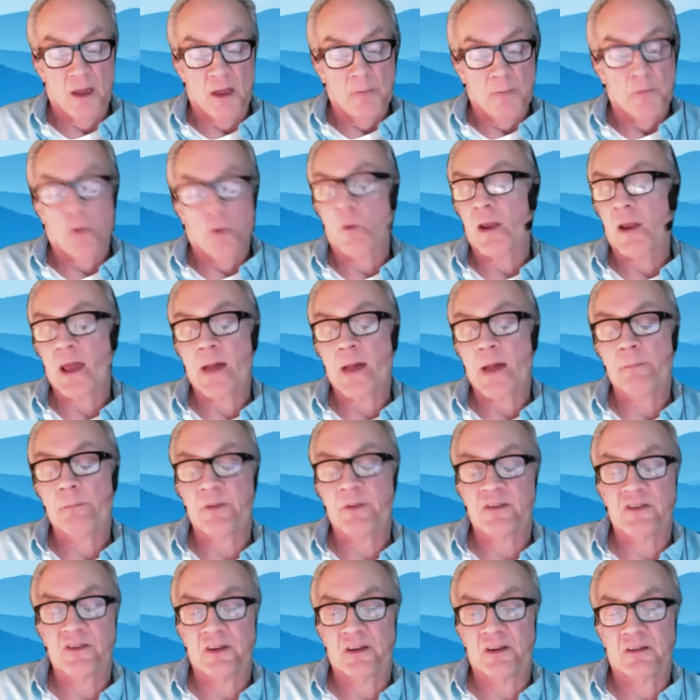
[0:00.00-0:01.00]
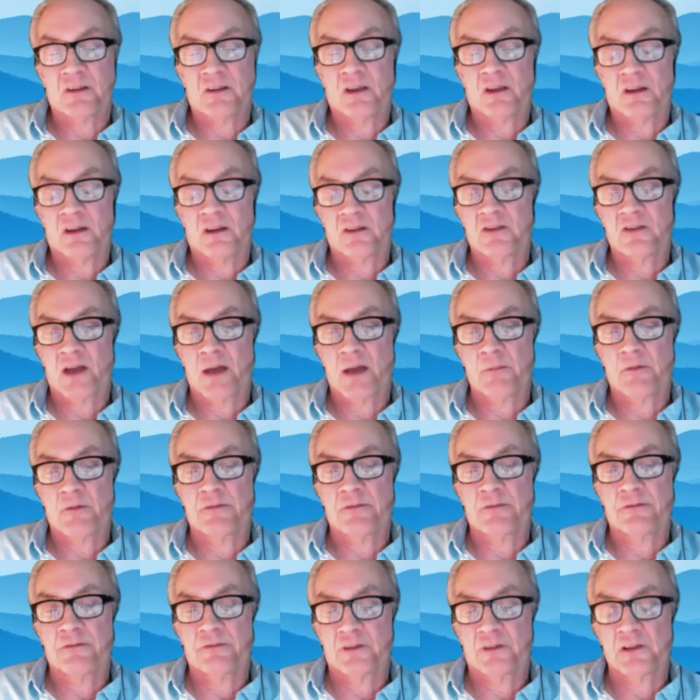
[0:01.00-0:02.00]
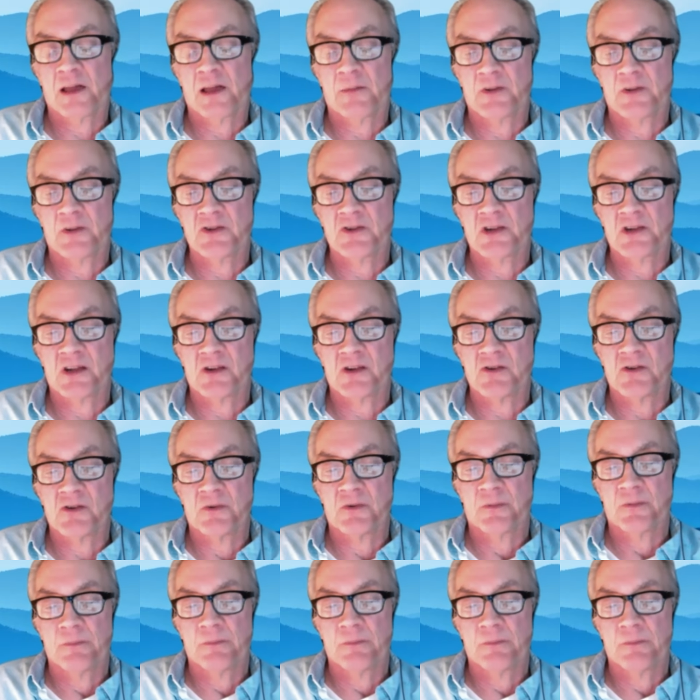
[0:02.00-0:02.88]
Well, what happens in a time of climate change?